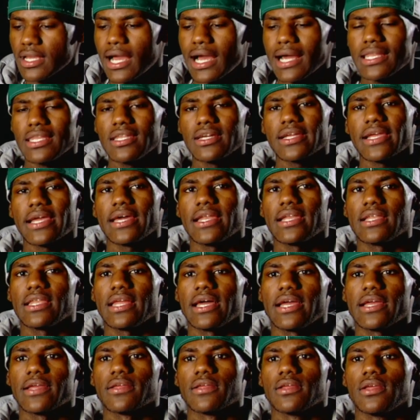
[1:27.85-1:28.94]
I look at it
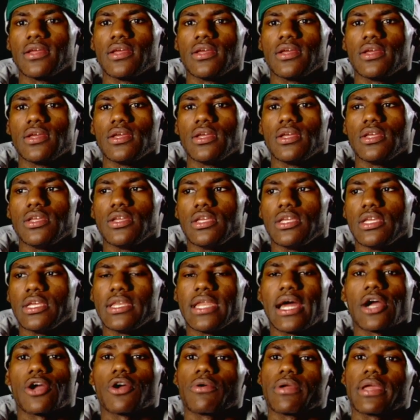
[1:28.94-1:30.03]
like you're
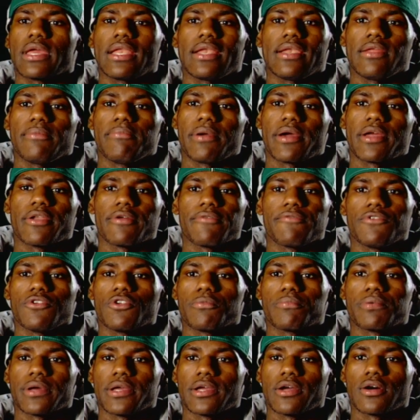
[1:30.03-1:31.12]
not going to get any better if you
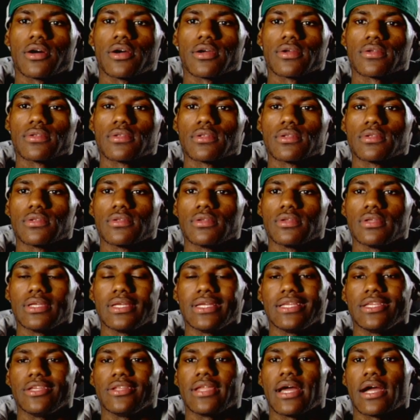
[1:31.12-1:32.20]
don't play hard.
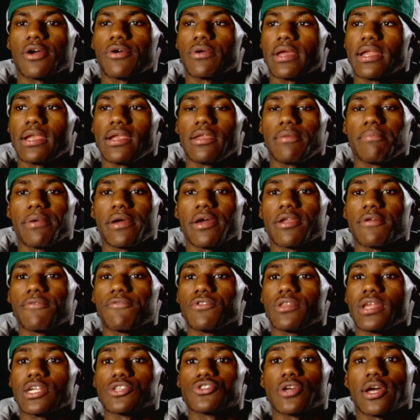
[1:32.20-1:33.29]
And you're not going to get any better if
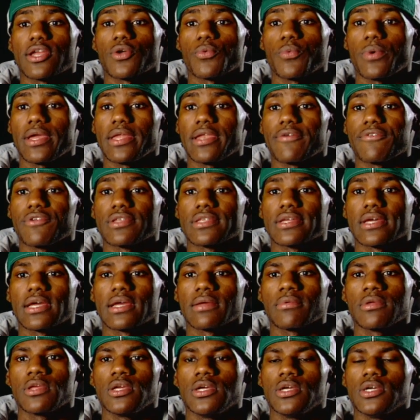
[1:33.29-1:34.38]
you're not trying to win every
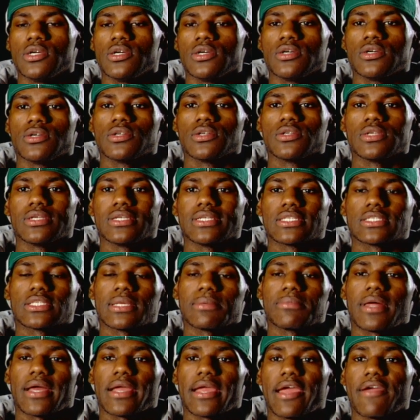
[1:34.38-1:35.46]
time. It
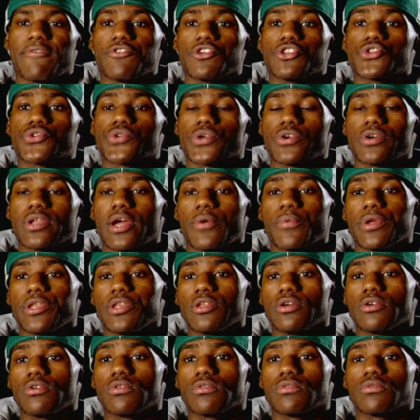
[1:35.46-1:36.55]
seems like every drill that we
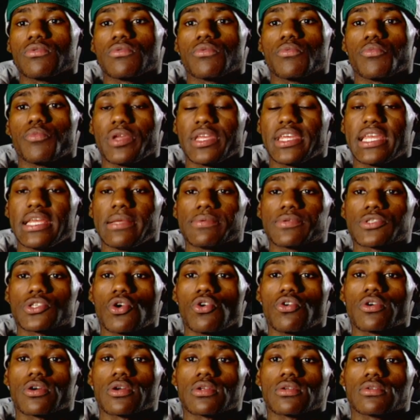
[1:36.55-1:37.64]
do, we keep
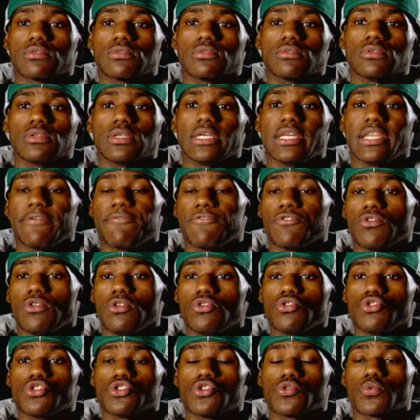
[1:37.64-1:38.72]
score. And if you
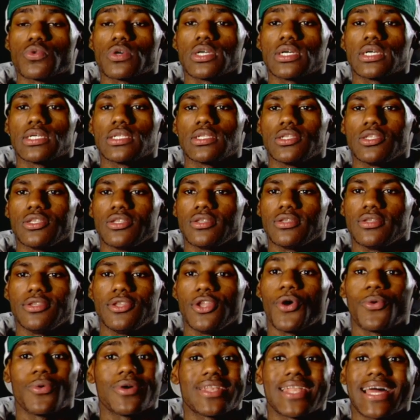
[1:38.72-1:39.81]
lose, you run.
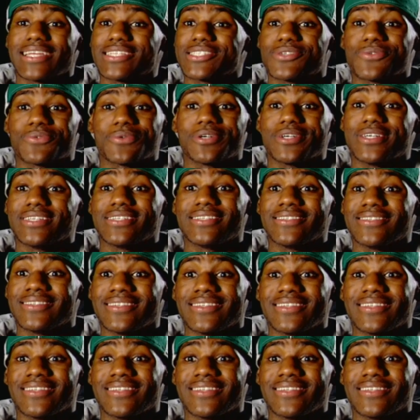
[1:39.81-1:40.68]
No one likes to run.